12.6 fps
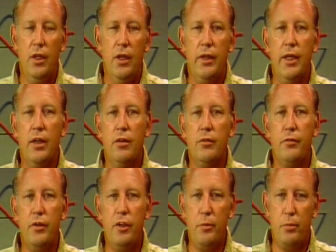Now,
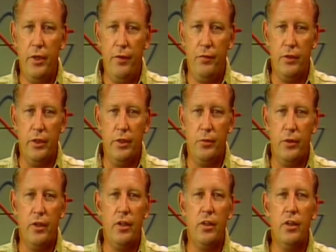very briefly, we're
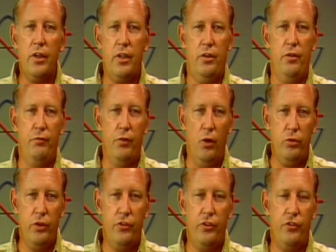going to look at the
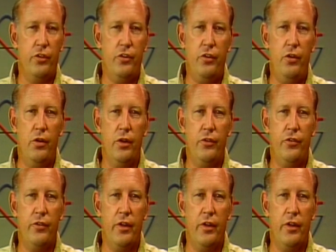voltages and currents